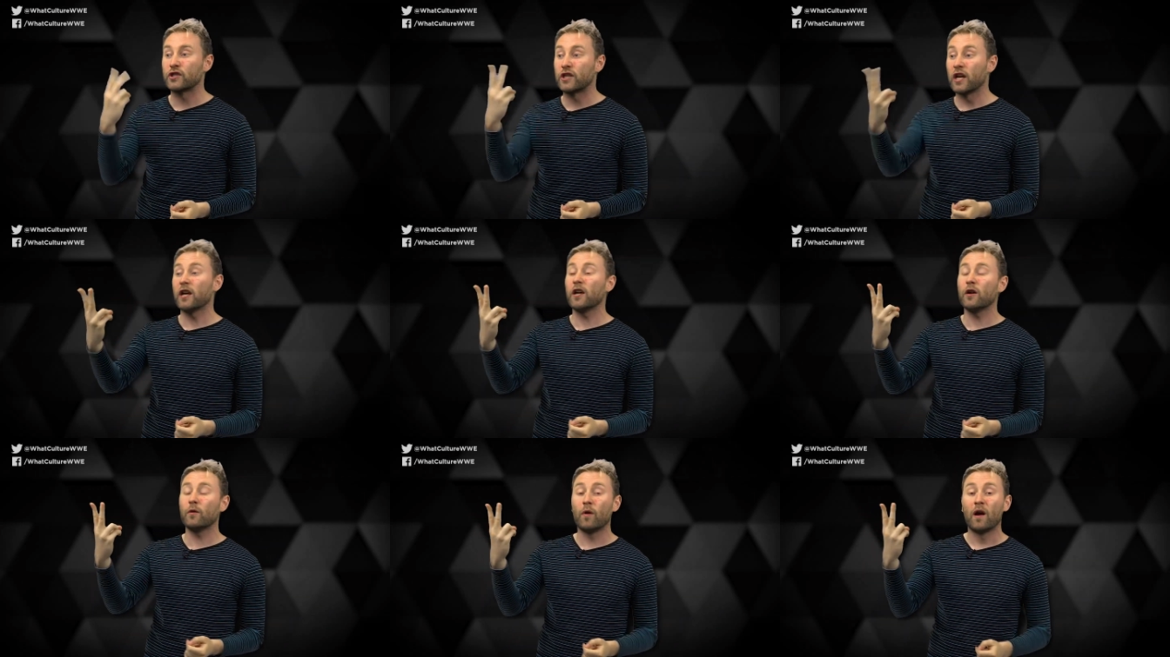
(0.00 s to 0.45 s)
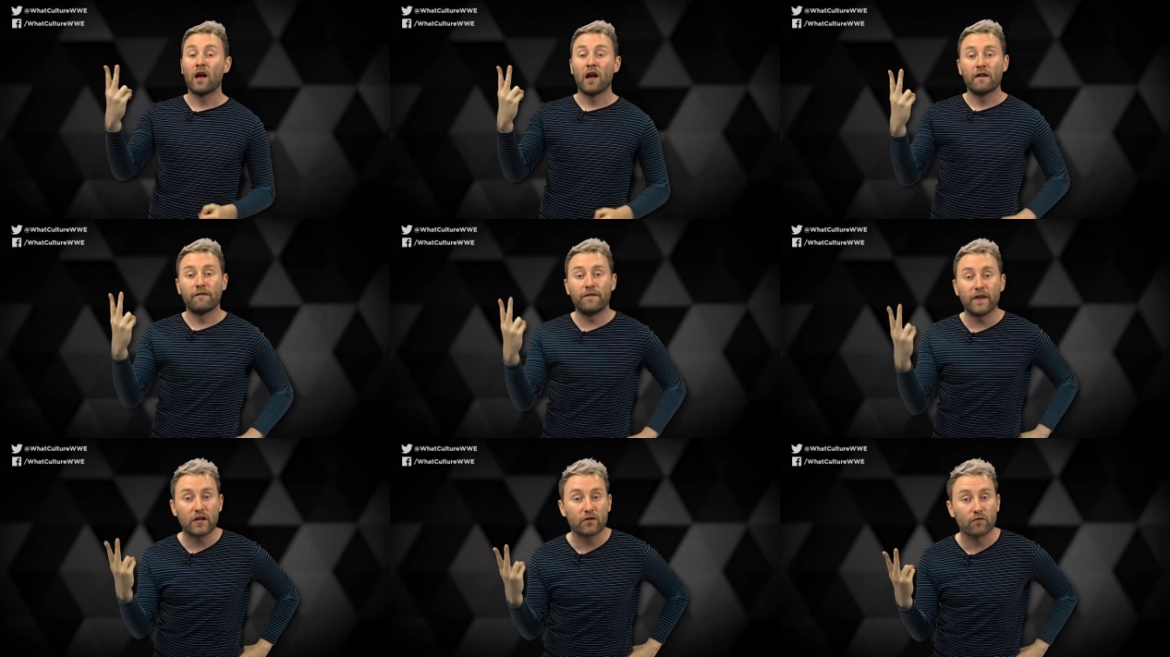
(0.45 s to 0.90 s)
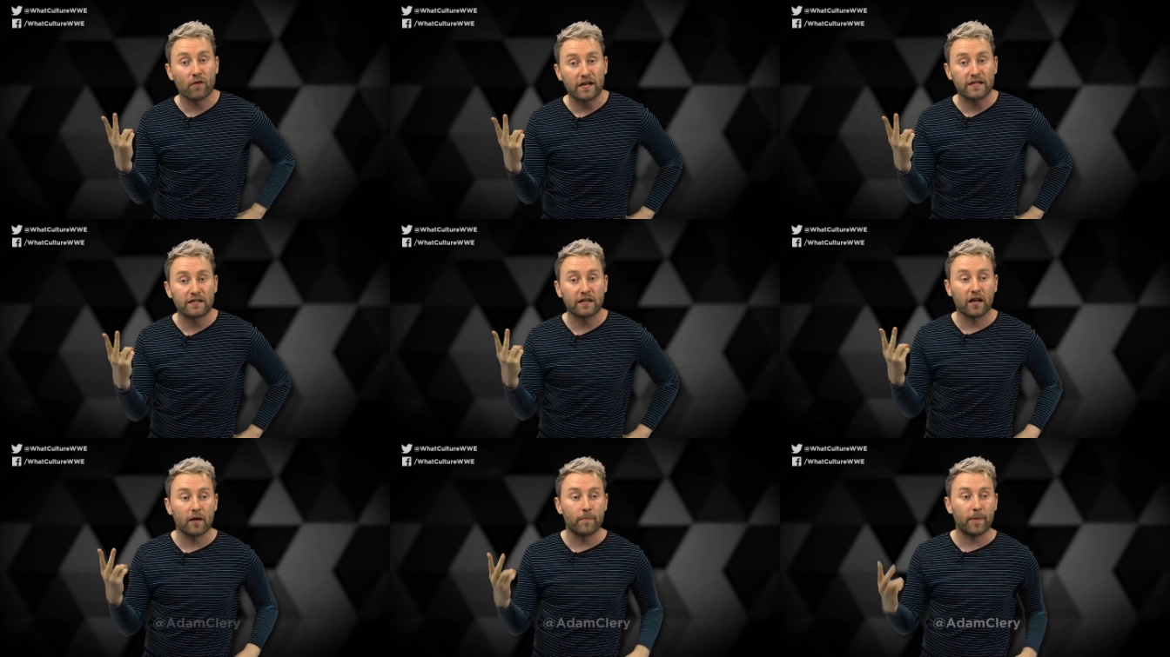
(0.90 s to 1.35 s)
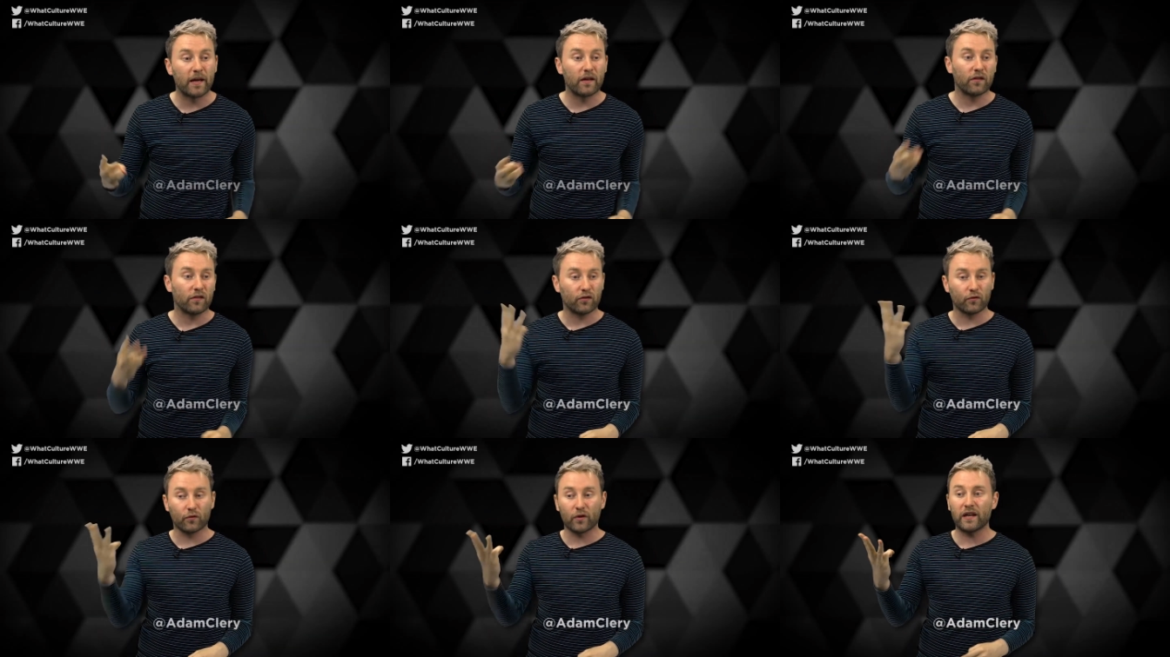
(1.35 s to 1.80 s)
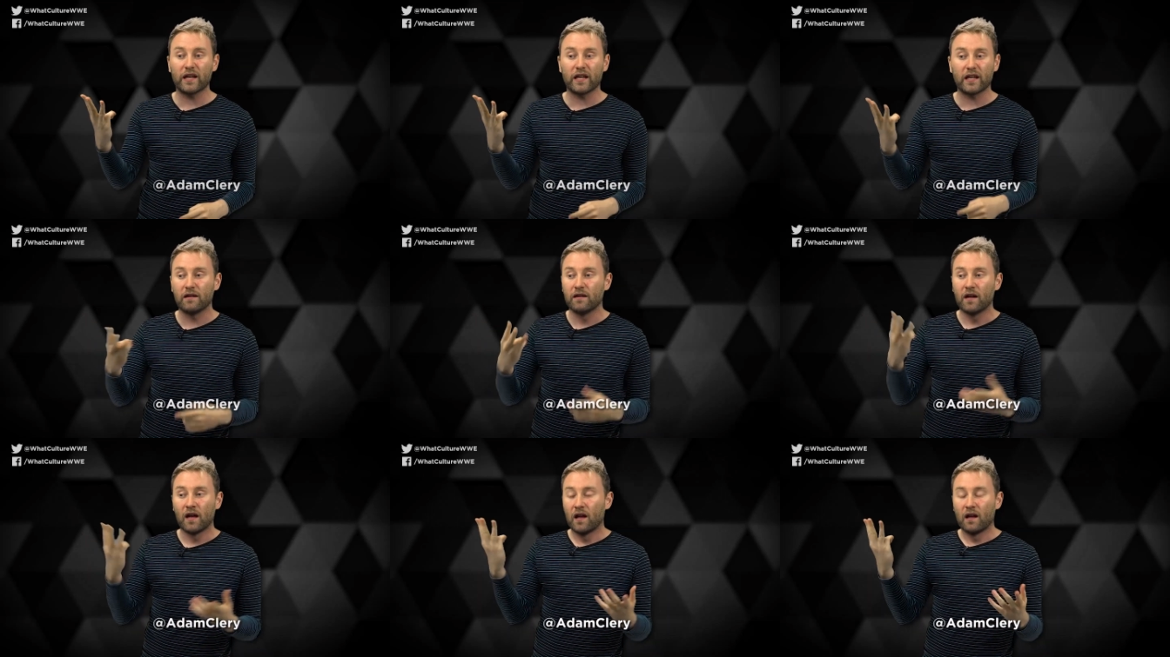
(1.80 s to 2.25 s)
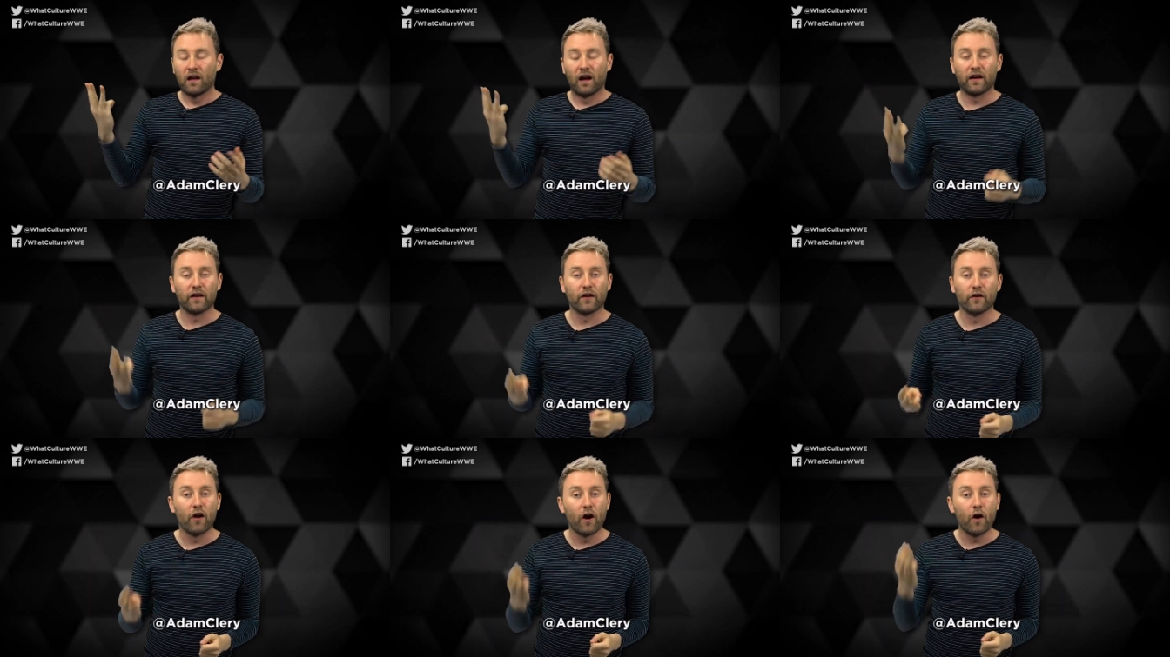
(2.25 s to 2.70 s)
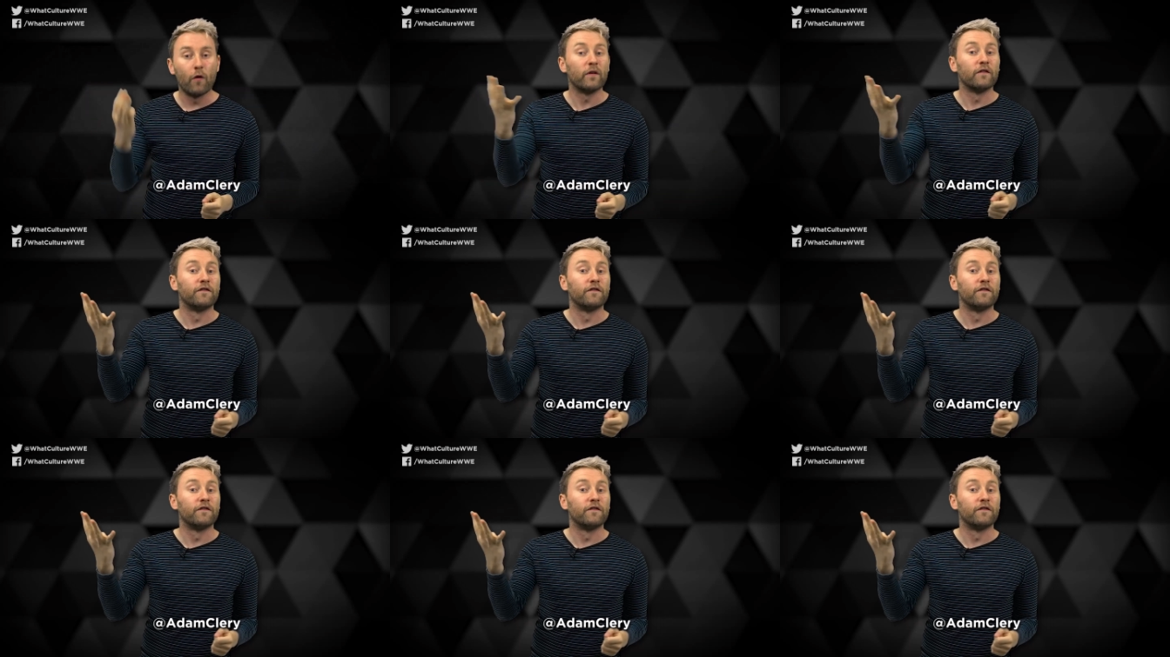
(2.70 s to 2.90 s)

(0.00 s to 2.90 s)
Two, fix wrestling a bit. Three, I don't know.